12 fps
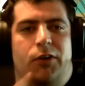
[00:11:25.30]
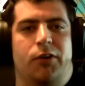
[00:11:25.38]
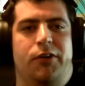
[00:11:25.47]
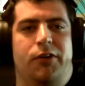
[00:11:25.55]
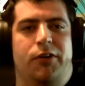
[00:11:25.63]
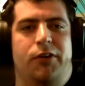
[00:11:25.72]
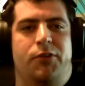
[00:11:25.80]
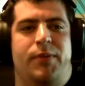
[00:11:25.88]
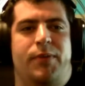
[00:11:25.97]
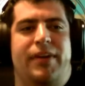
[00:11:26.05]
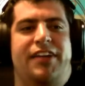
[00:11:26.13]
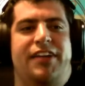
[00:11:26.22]
knows? Maybe
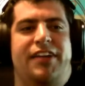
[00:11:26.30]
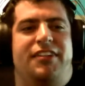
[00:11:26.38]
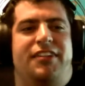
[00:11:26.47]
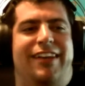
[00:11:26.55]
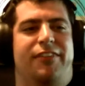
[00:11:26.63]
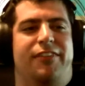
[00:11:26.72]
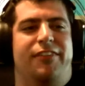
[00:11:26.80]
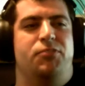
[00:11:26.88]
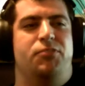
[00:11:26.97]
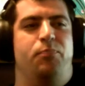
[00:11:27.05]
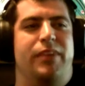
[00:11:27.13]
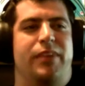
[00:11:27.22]
Aisha Tyler is
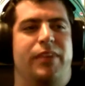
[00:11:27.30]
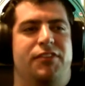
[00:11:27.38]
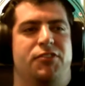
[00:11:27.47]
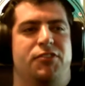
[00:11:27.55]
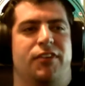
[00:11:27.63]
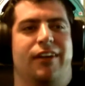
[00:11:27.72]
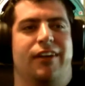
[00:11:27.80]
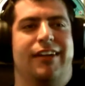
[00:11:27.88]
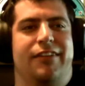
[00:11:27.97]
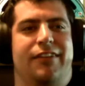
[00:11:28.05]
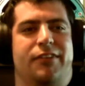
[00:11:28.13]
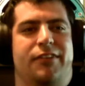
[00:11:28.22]
big and strong enough to
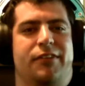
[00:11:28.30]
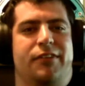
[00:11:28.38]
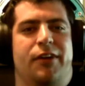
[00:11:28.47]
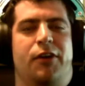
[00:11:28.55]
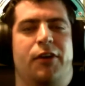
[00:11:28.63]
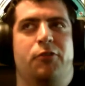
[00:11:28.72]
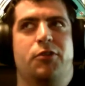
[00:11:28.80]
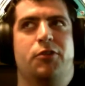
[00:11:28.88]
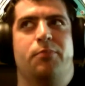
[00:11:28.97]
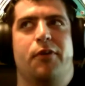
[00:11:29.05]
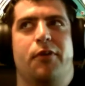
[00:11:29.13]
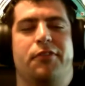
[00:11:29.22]
outdo both
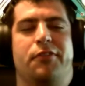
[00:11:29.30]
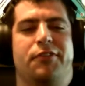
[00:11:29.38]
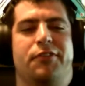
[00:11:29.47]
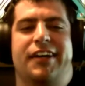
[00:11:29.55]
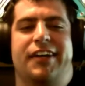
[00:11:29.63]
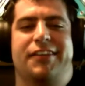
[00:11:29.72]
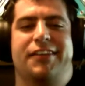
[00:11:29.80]
of those guys.